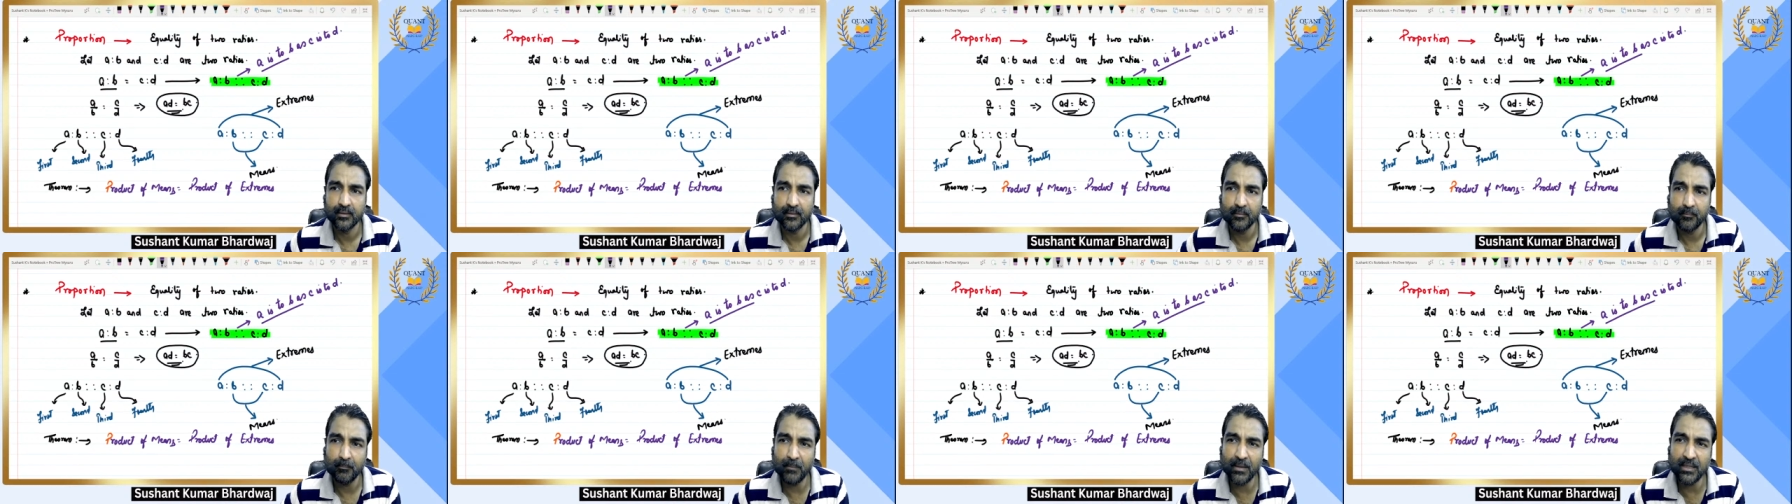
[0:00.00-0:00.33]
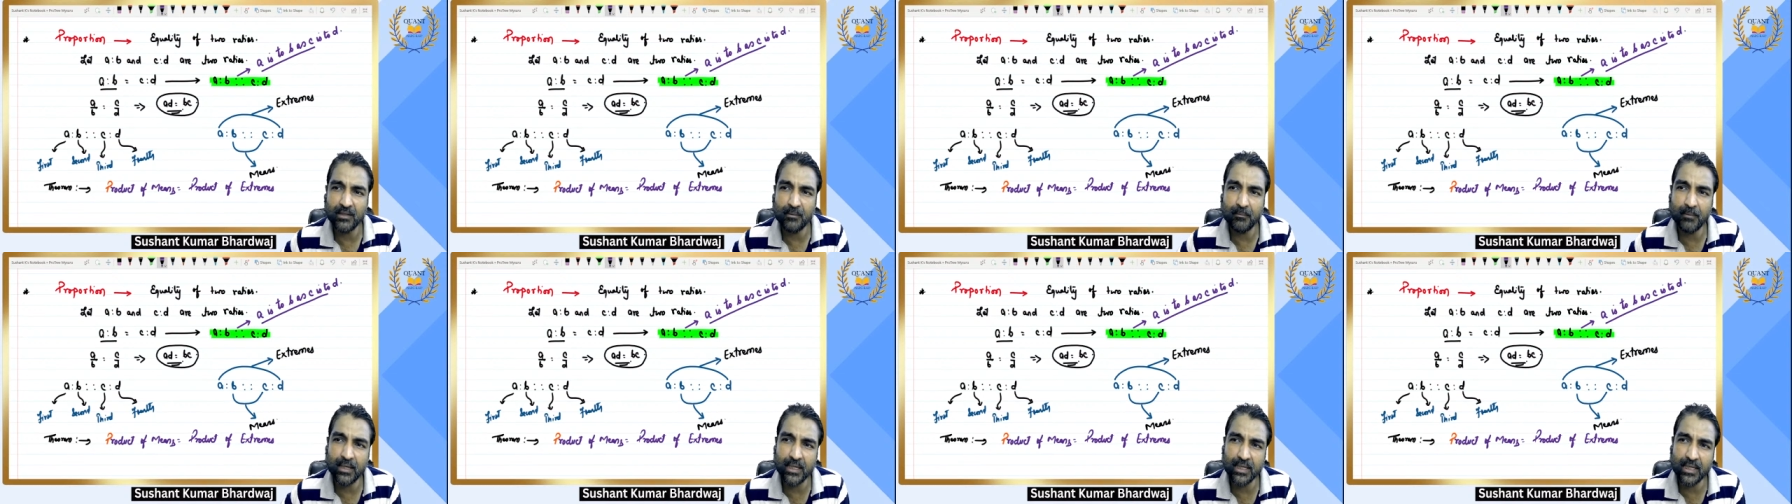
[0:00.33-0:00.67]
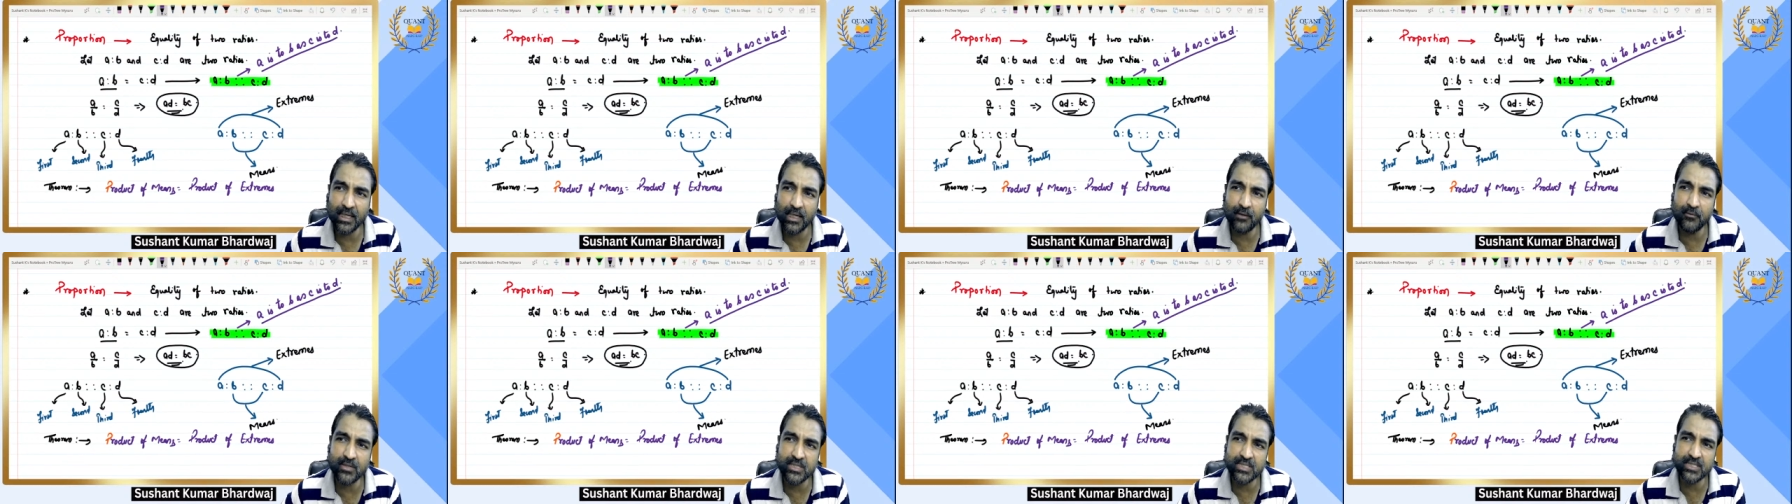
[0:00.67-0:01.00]

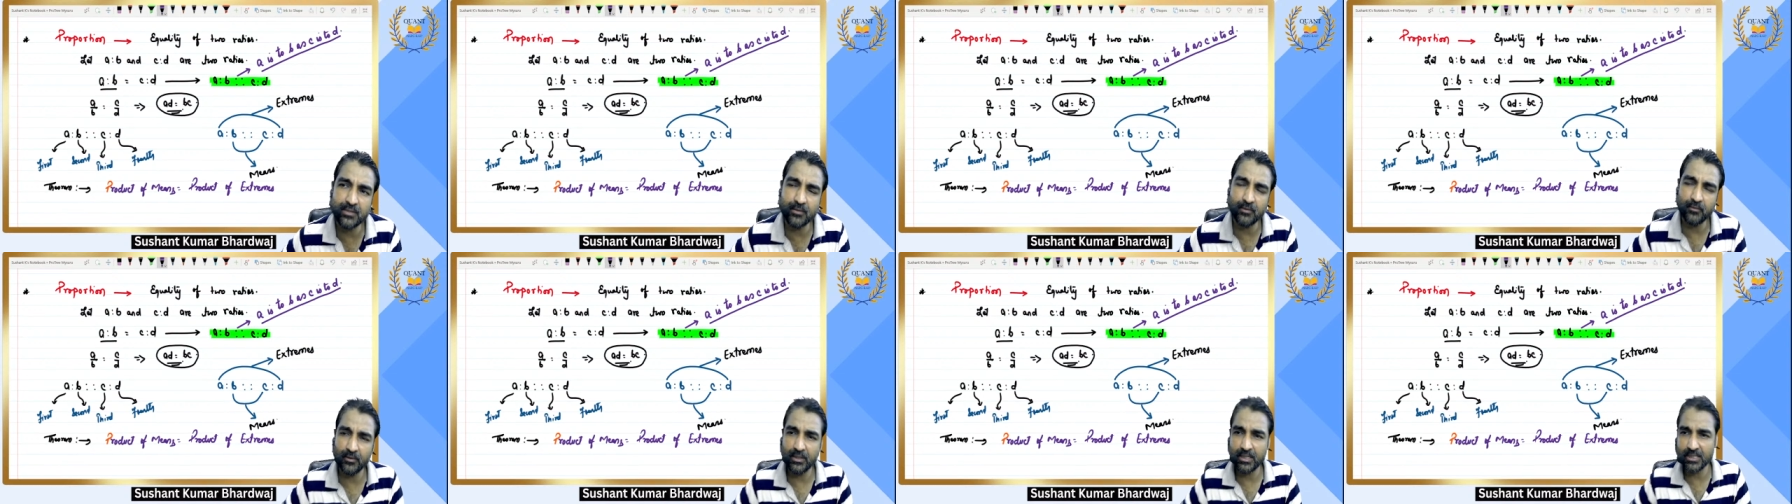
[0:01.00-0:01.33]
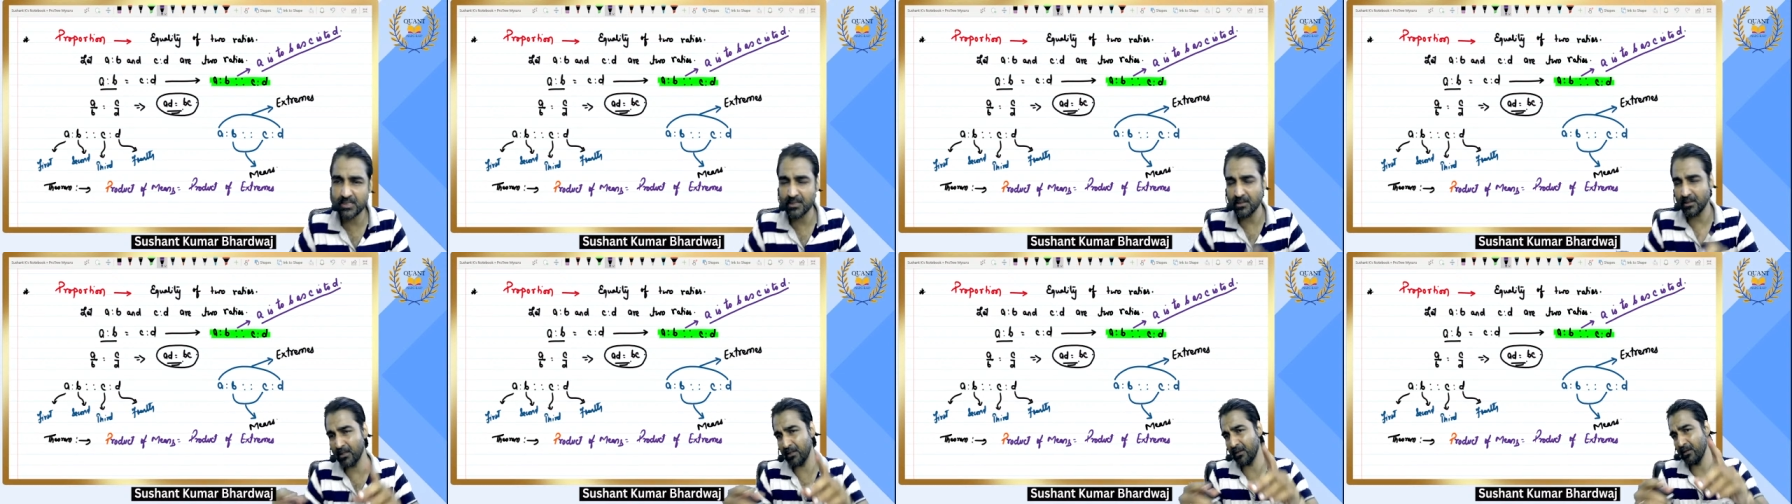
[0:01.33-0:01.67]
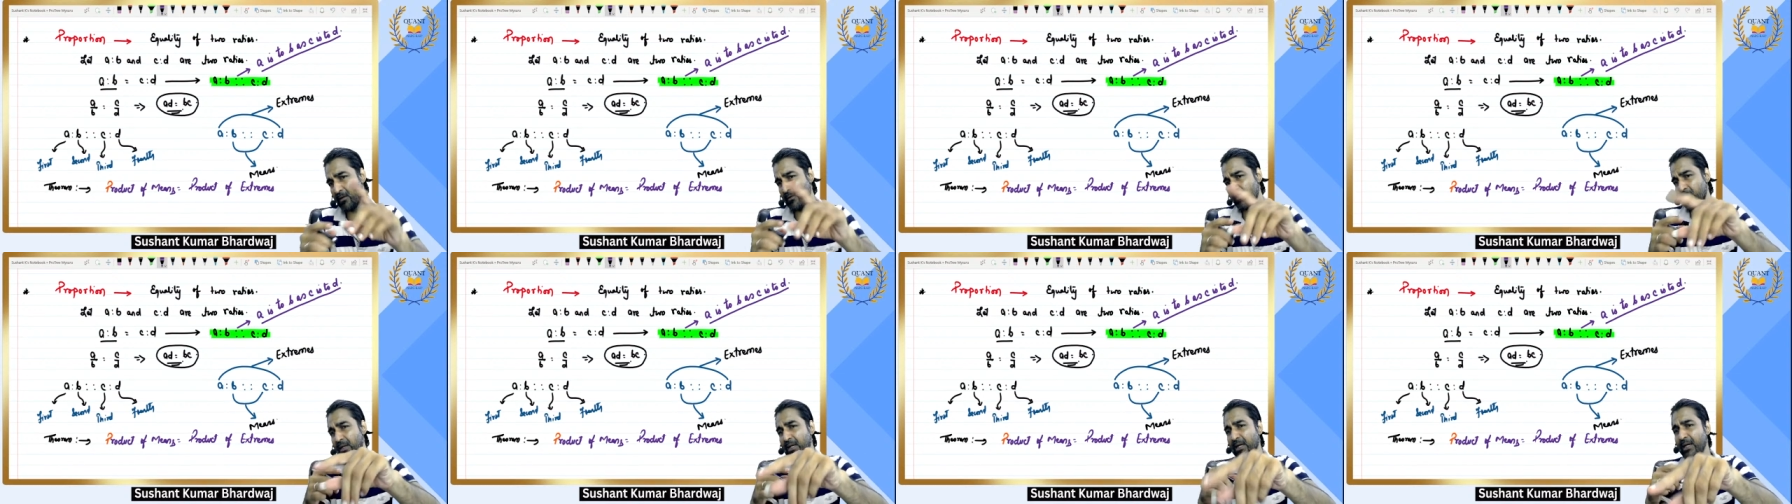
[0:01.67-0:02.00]
Mathematically, we
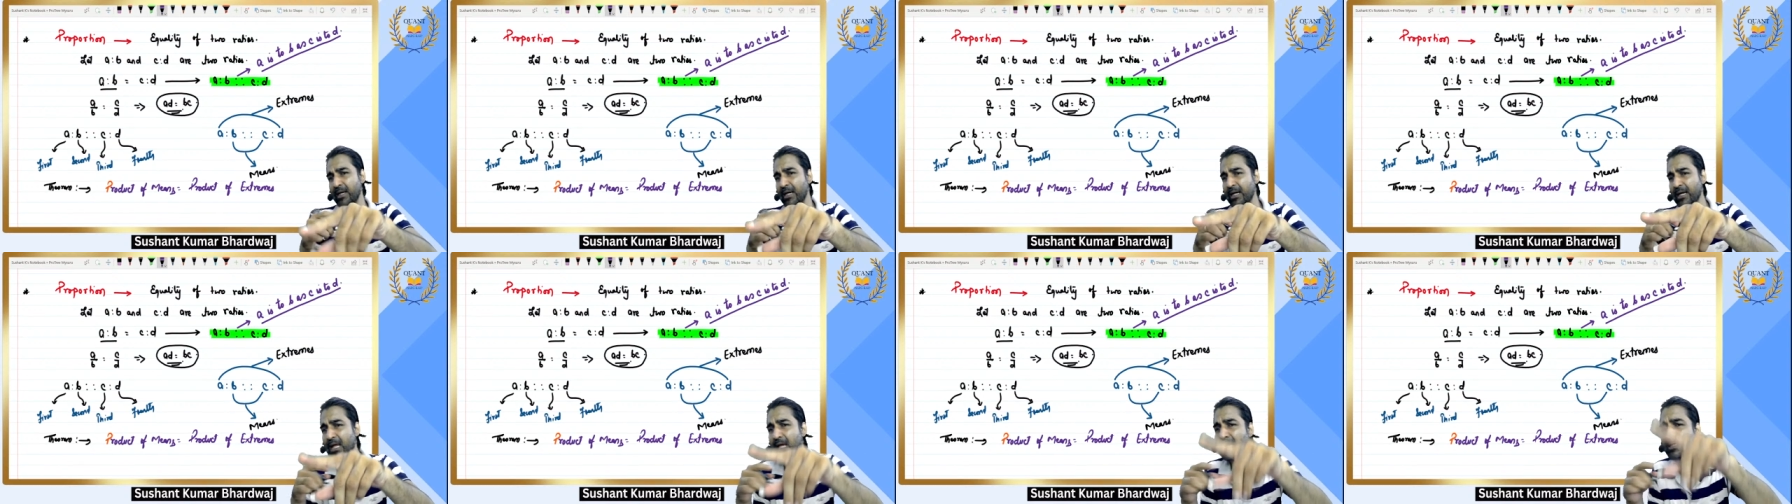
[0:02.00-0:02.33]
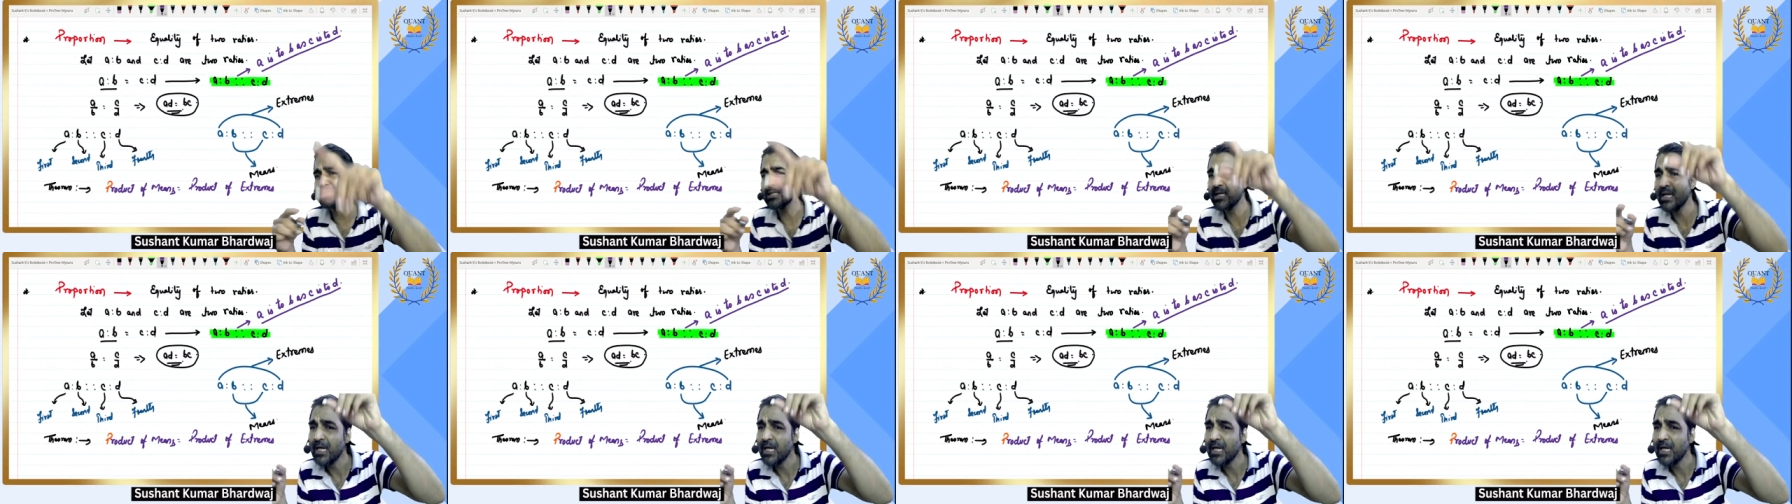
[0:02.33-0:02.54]
read it as